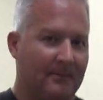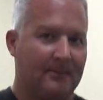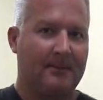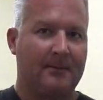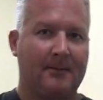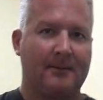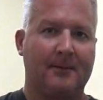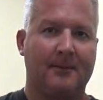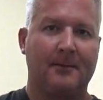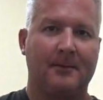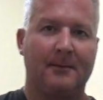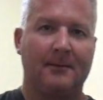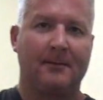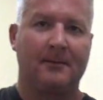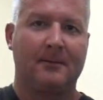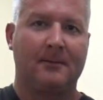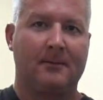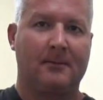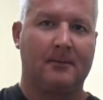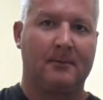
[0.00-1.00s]
fancy
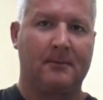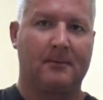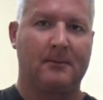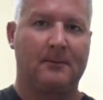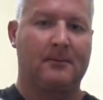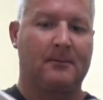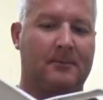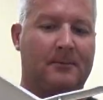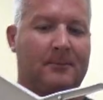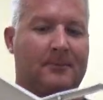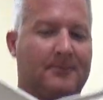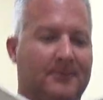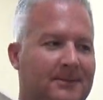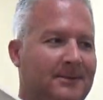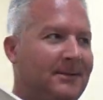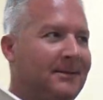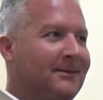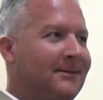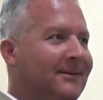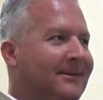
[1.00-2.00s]
master.
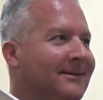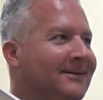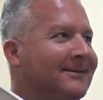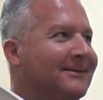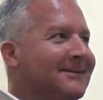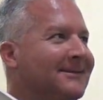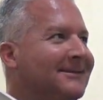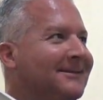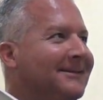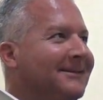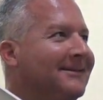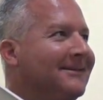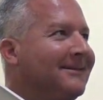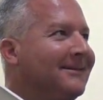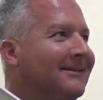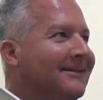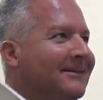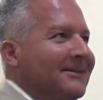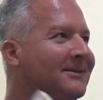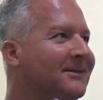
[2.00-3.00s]
What the fuck is
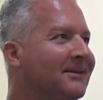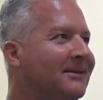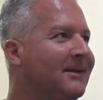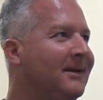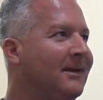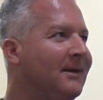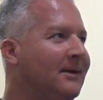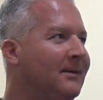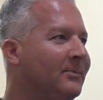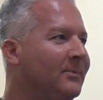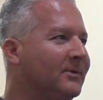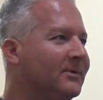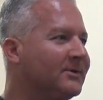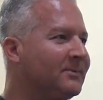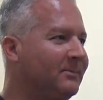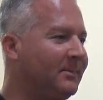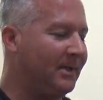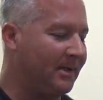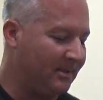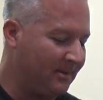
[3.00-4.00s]
that? Look at that
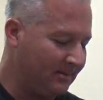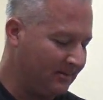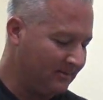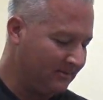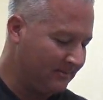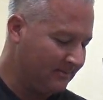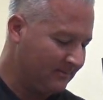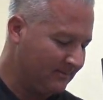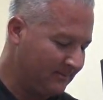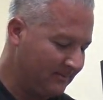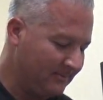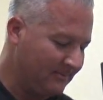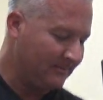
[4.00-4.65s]
caliper George has.